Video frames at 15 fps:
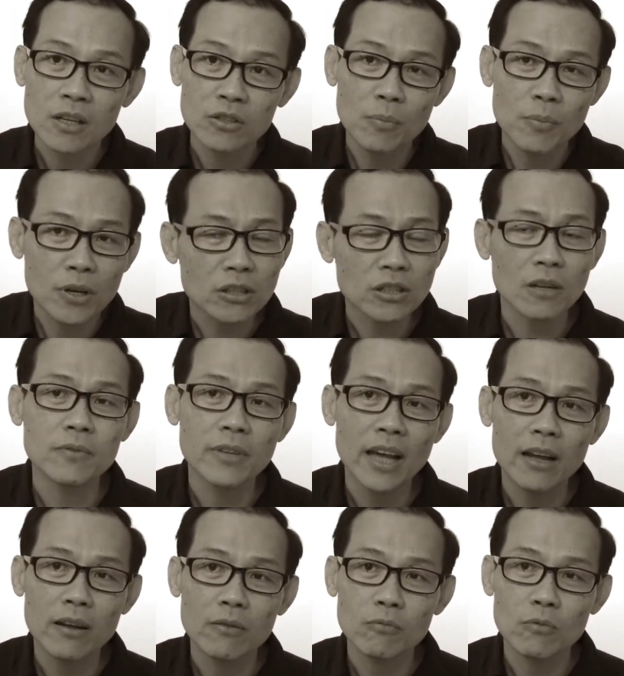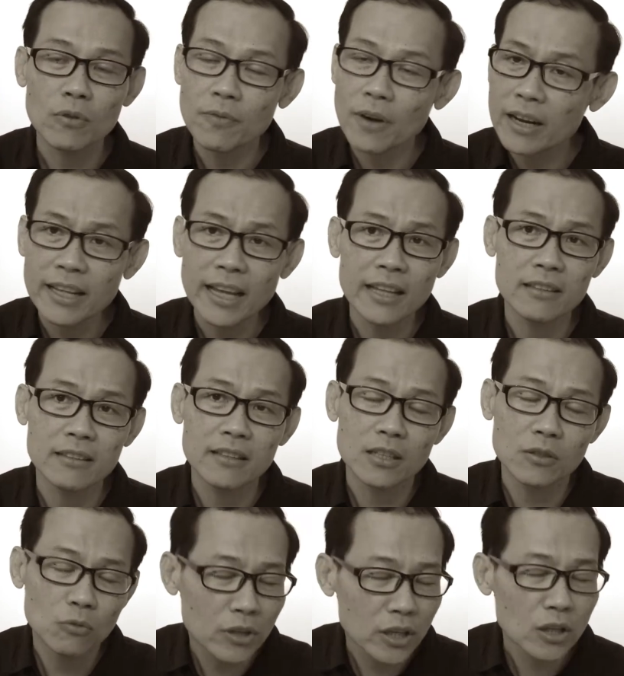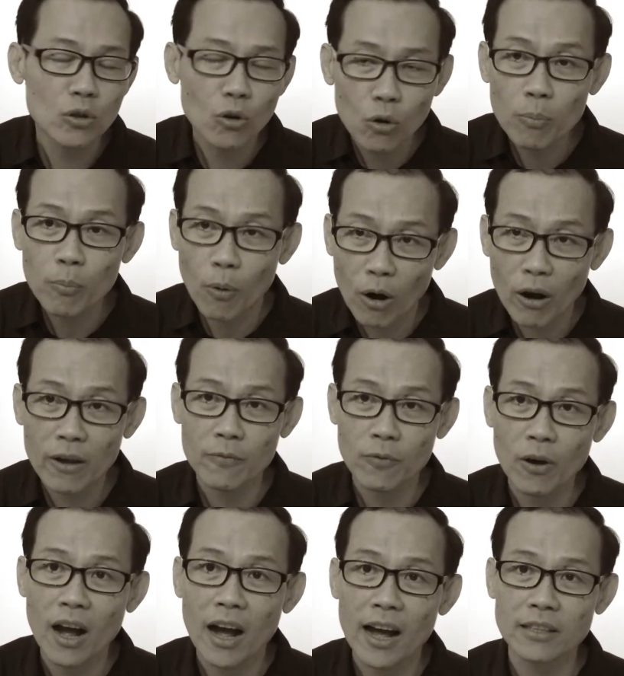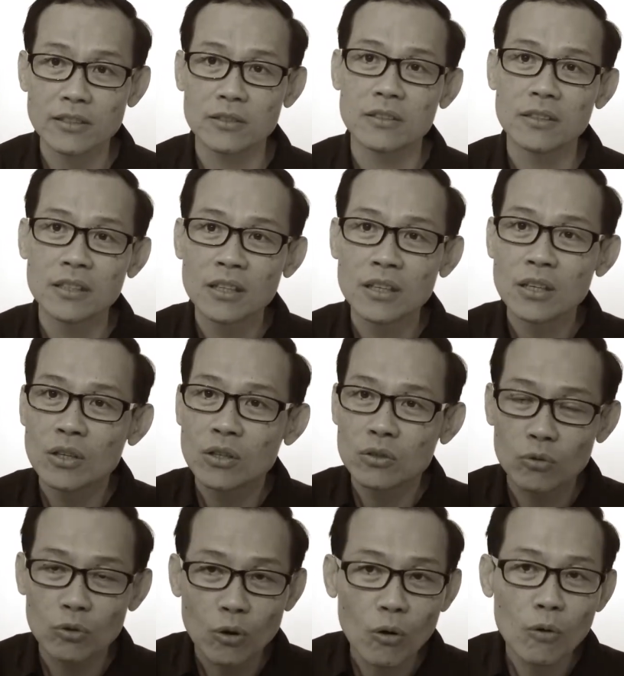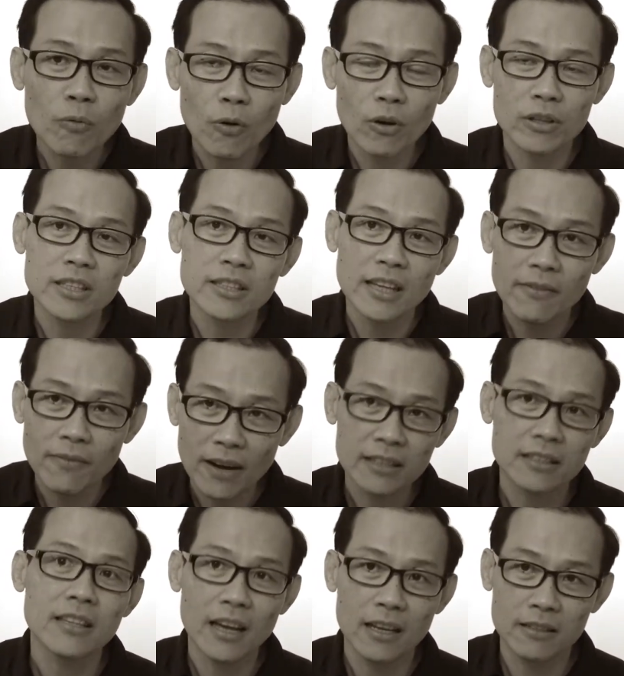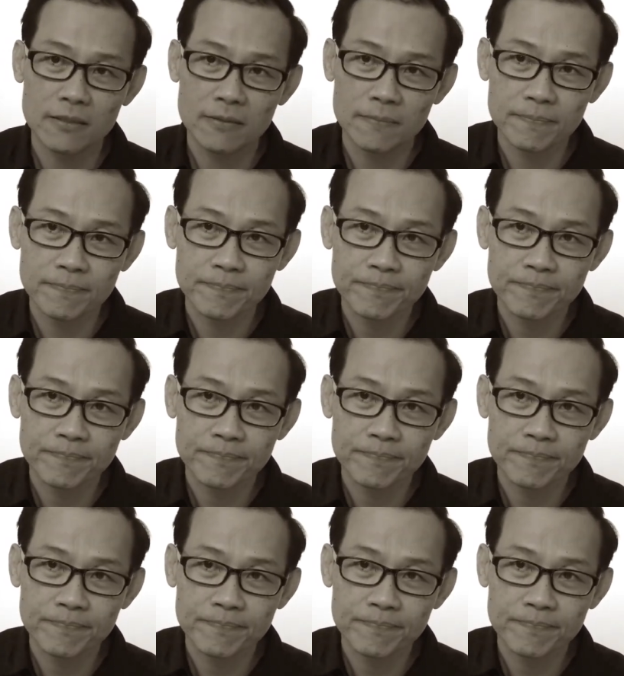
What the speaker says: So because of that, we find that there's really no point for us to go for this advanced test.